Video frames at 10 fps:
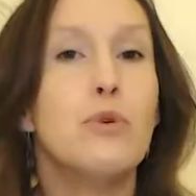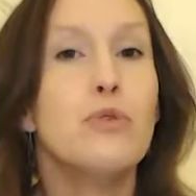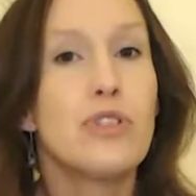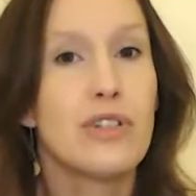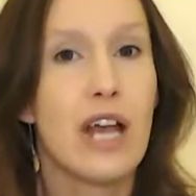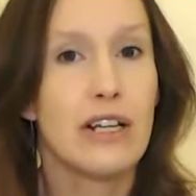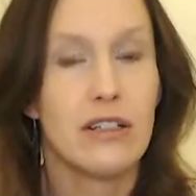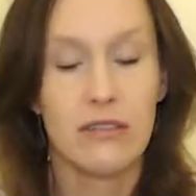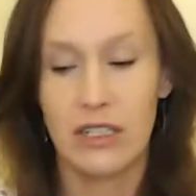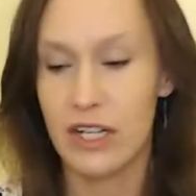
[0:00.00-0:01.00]
boost that
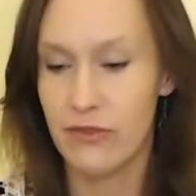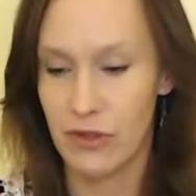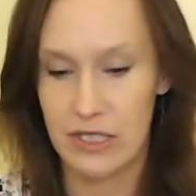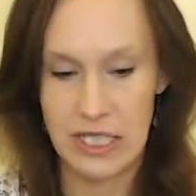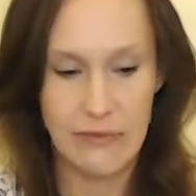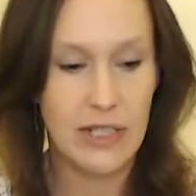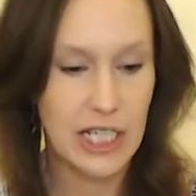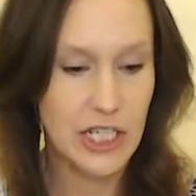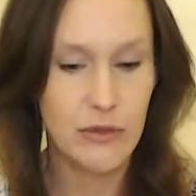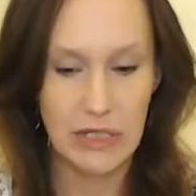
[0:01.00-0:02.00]
you're looking for, because I feel
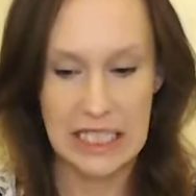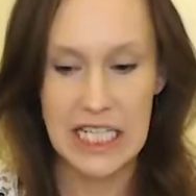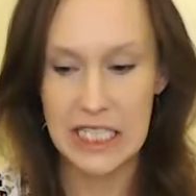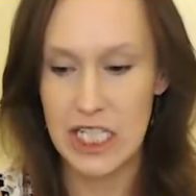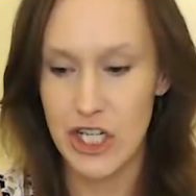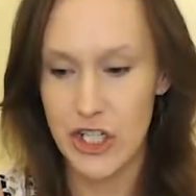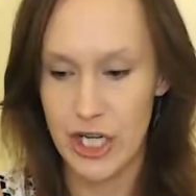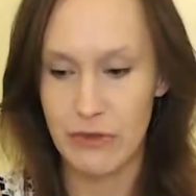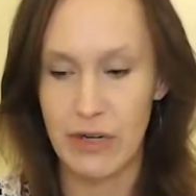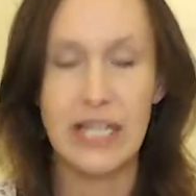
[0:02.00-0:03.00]
like you're really in the
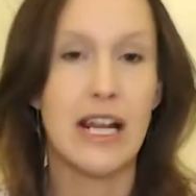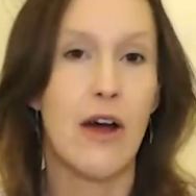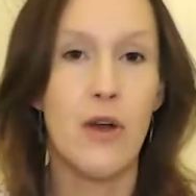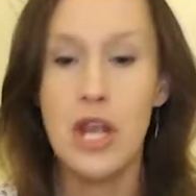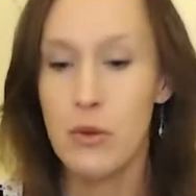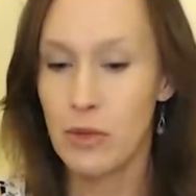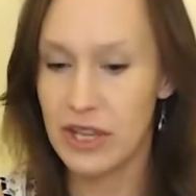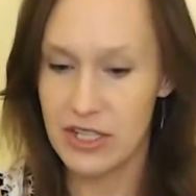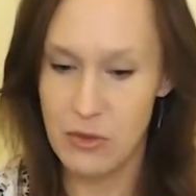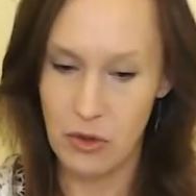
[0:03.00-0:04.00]
shit right now with
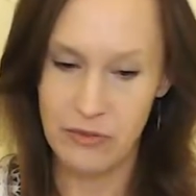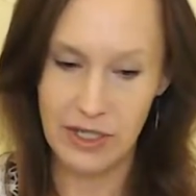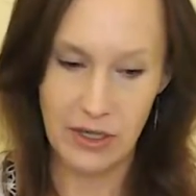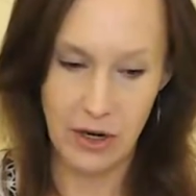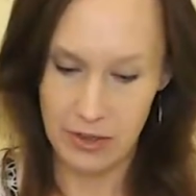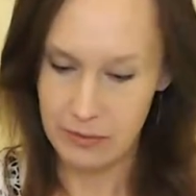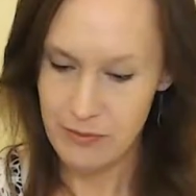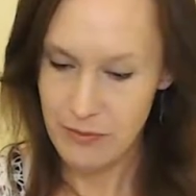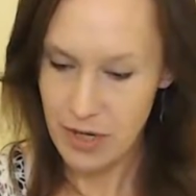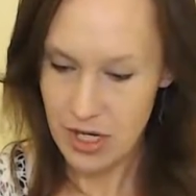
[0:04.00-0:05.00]
this Orphan card.
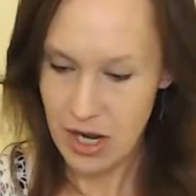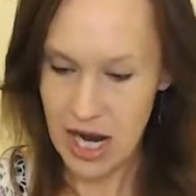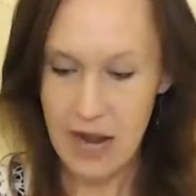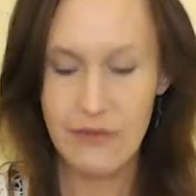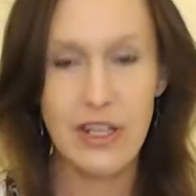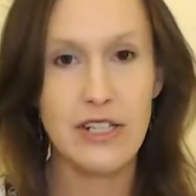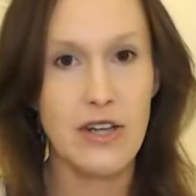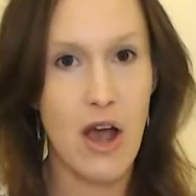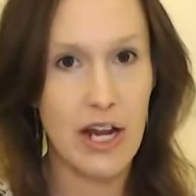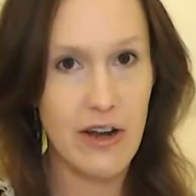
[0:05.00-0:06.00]
I have the
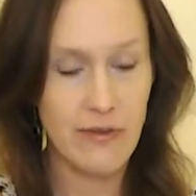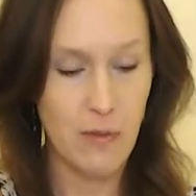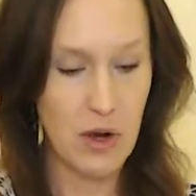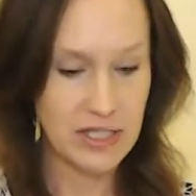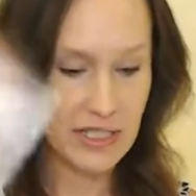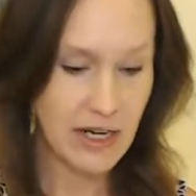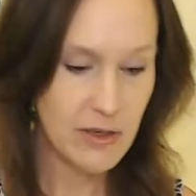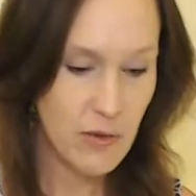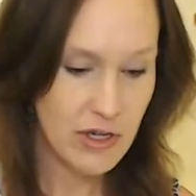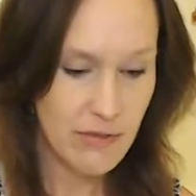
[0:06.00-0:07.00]
Nine of Wands. The Nine
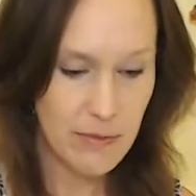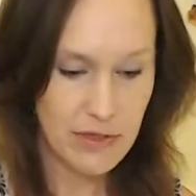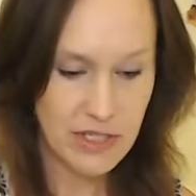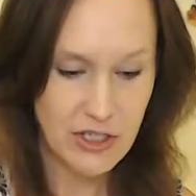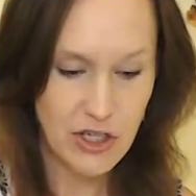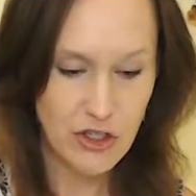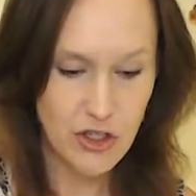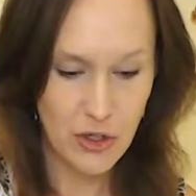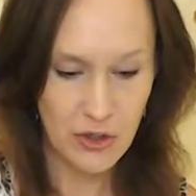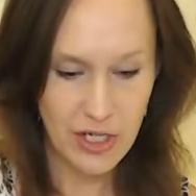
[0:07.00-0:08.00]
of Wands represents a
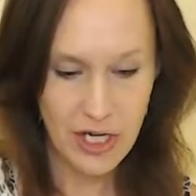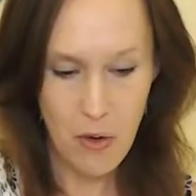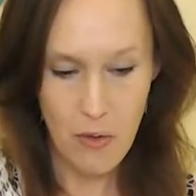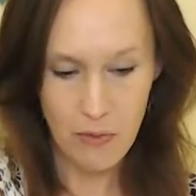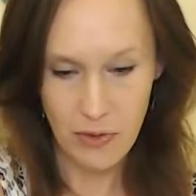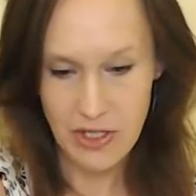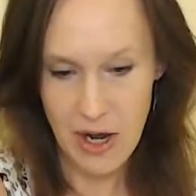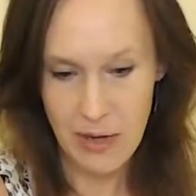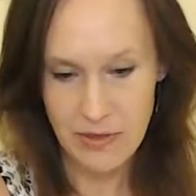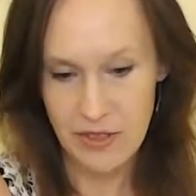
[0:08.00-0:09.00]
journey over
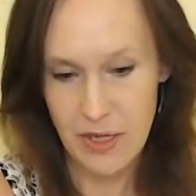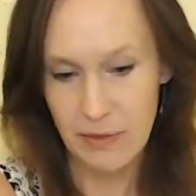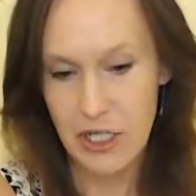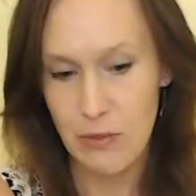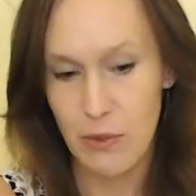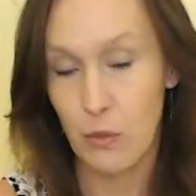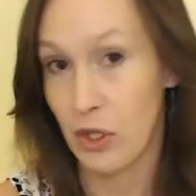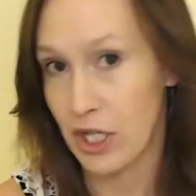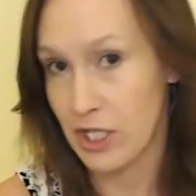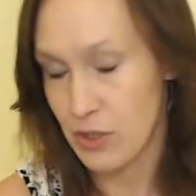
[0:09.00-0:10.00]
time. So something you've been
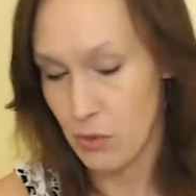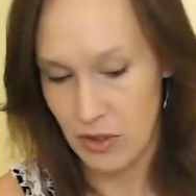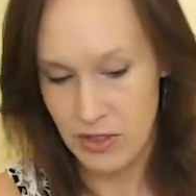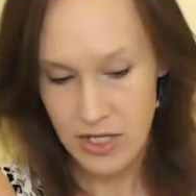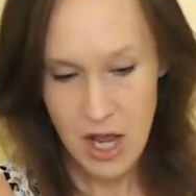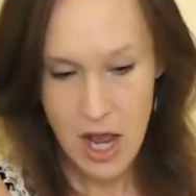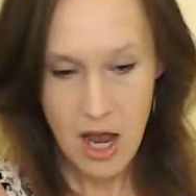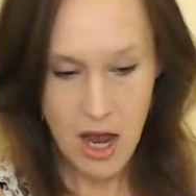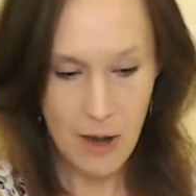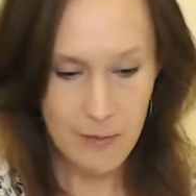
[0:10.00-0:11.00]
working towards
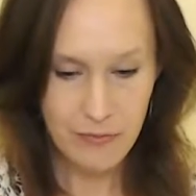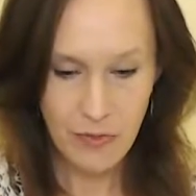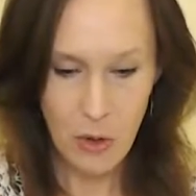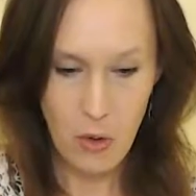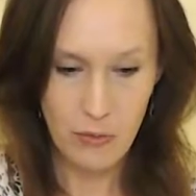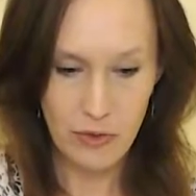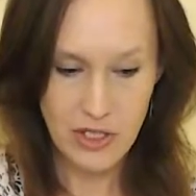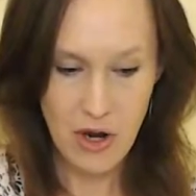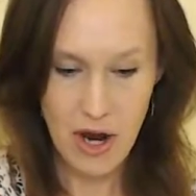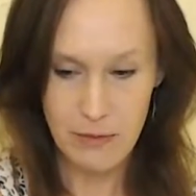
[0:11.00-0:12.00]
over
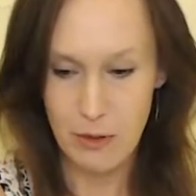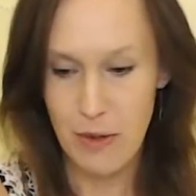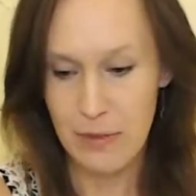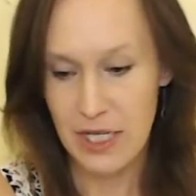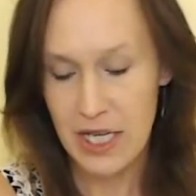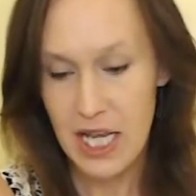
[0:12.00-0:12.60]
time, or maybe